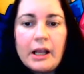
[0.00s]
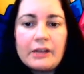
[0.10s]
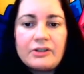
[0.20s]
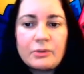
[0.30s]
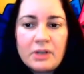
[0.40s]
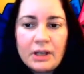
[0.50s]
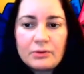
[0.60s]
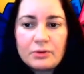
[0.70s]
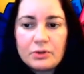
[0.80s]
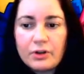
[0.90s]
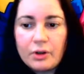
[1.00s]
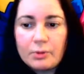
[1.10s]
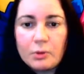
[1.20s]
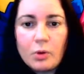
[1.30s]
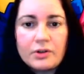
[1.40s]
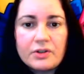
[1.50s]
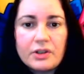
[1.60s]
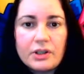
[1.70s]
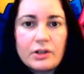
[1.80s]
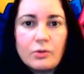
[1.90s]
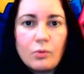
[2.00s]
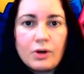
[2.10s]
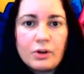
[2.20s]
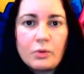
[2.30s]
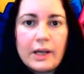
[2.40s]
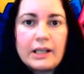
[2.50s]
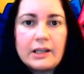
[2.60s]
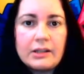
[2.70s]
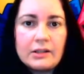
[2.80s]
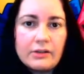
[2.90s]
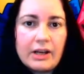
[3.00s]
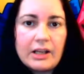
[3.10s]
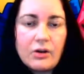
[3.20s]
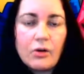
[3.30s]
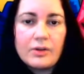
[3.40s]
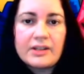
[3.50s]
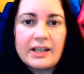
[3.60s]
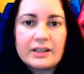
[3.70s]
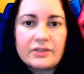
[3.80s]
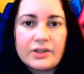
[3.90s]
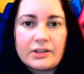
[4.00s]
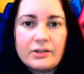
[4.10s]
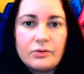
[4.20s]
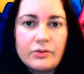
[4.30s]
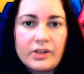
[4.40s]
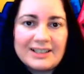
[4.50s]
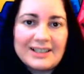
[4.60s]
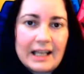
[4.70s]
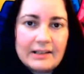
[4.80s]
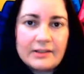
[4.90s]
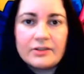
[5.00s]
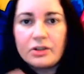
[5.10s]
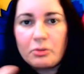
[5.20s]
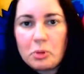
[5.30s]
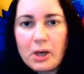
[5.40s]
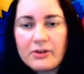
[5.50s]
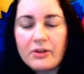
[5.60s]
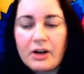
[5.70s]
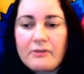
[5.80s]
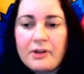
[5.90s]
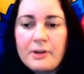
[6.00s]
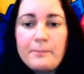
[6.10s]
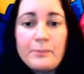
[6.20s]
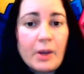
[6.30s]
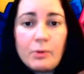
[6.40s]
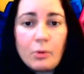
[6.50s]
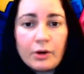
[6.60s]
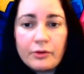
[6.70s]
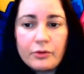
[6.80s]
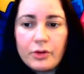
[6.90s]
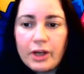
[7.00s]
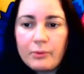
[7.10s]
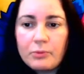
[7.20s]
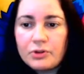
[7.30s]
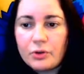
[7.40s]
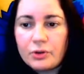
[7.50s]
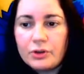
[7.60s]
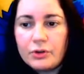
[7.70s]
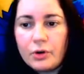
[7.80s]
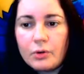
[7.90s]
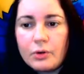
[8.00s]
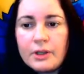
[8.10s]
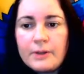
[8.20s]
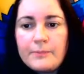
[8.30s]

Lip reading: And sometimes there's a couple of words that weren't quite the right context for the sentence or the paragraph, and we worked through that and we sorted it all.